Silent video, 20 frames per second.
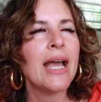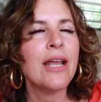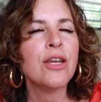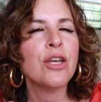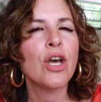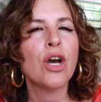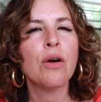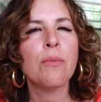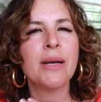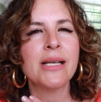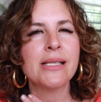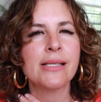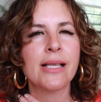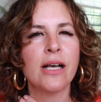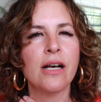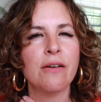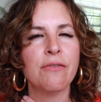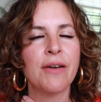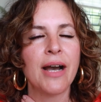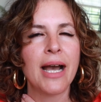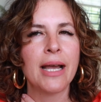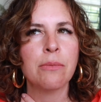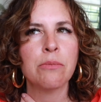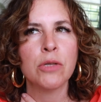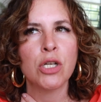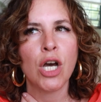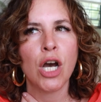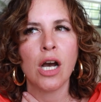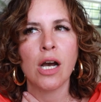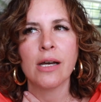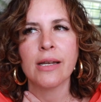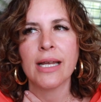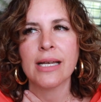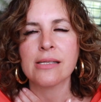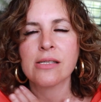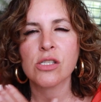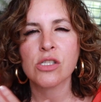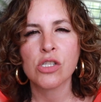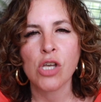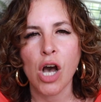know myself, I'm not a
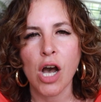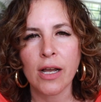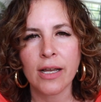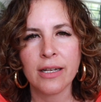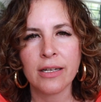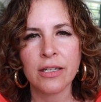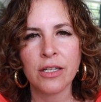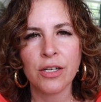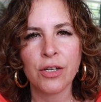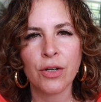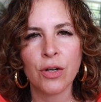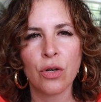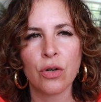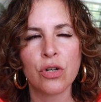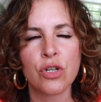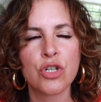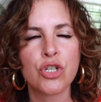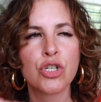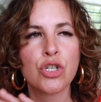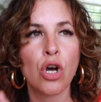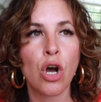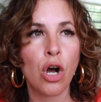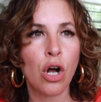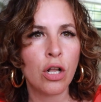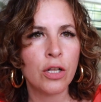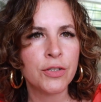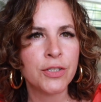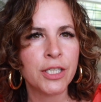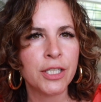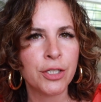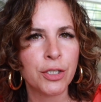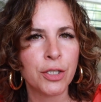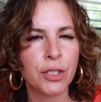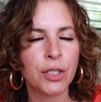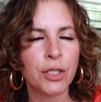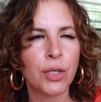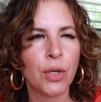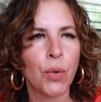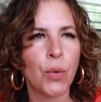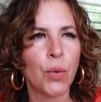sock knitter or a shawl
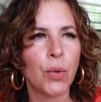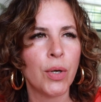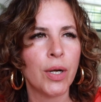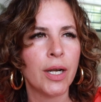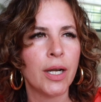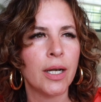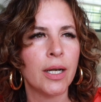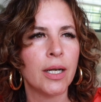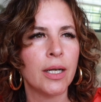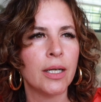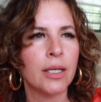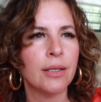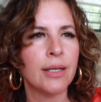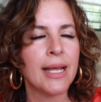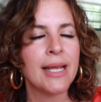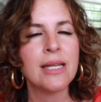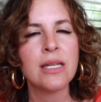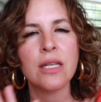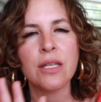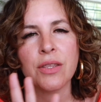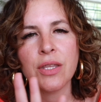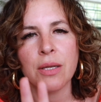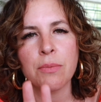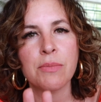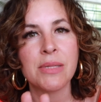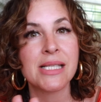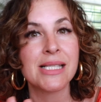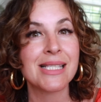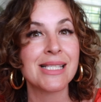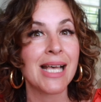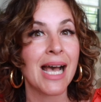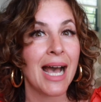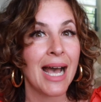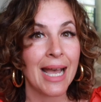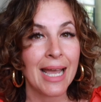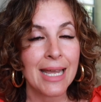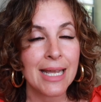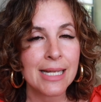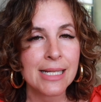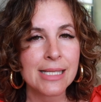knitter or anything
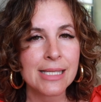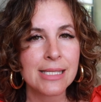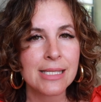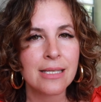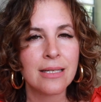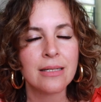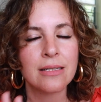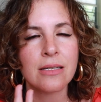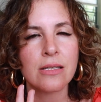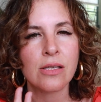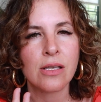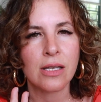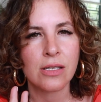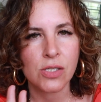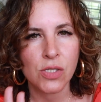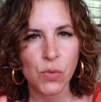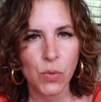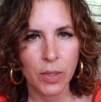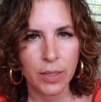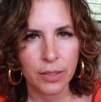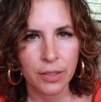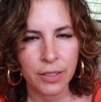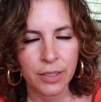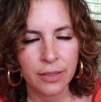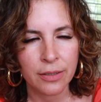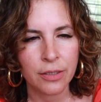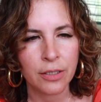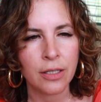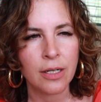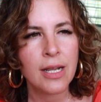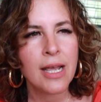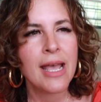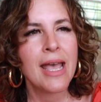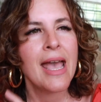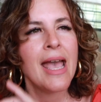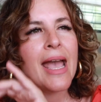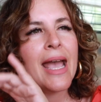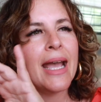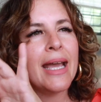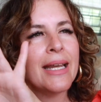besides a sweater knitter,
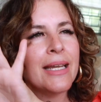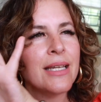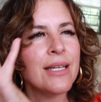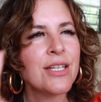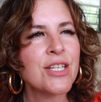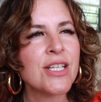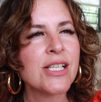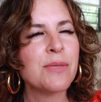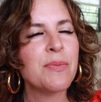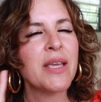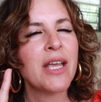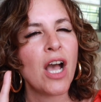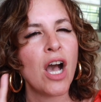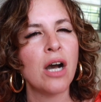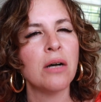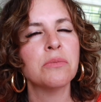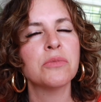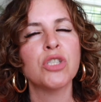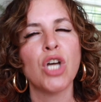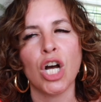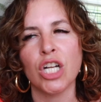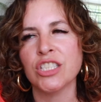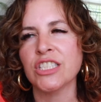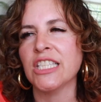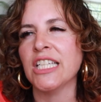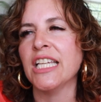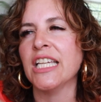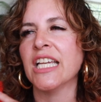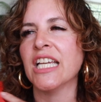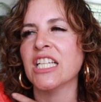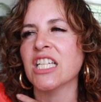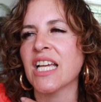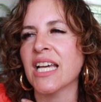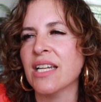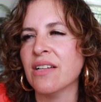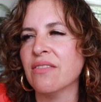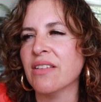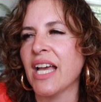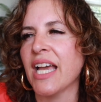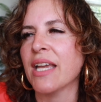and it just become daunting and
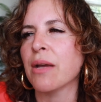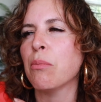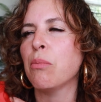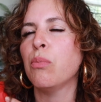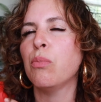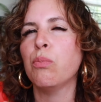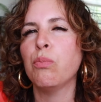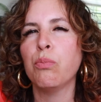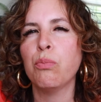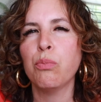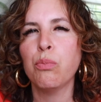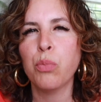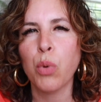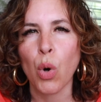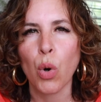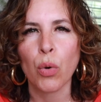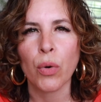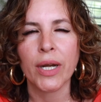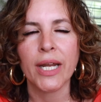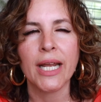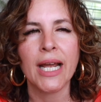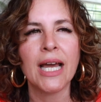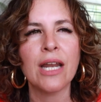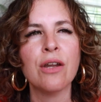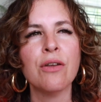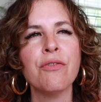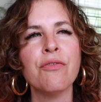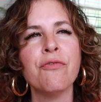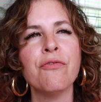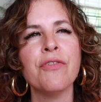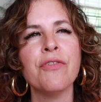kind of like boring. I